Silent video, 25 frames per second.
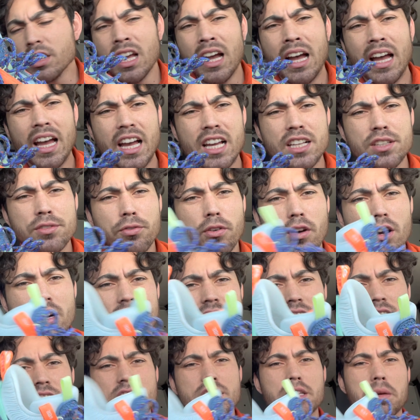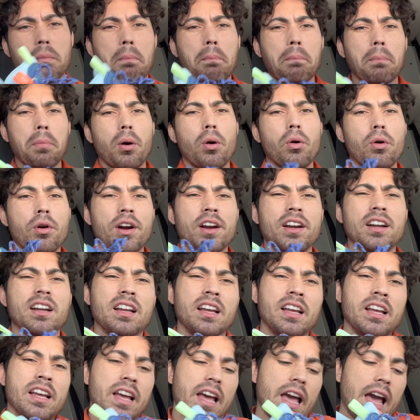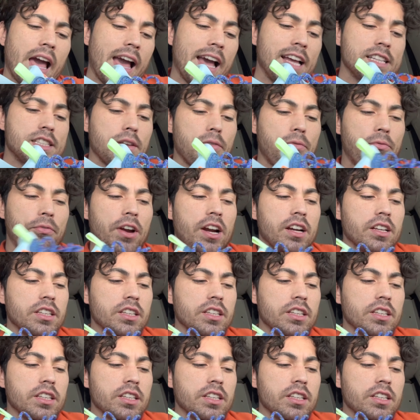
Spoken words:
As far as support, it's a fairly